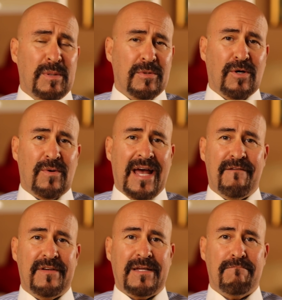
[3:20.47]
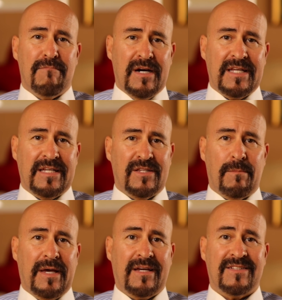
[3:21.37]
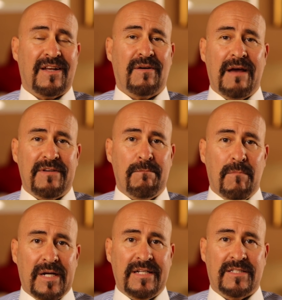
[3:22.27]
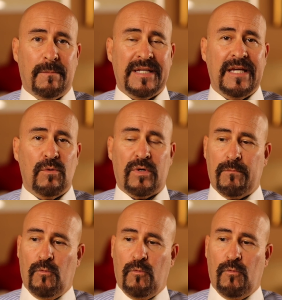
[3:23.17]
people don't have any money in the bank because they don't have any money to begin with.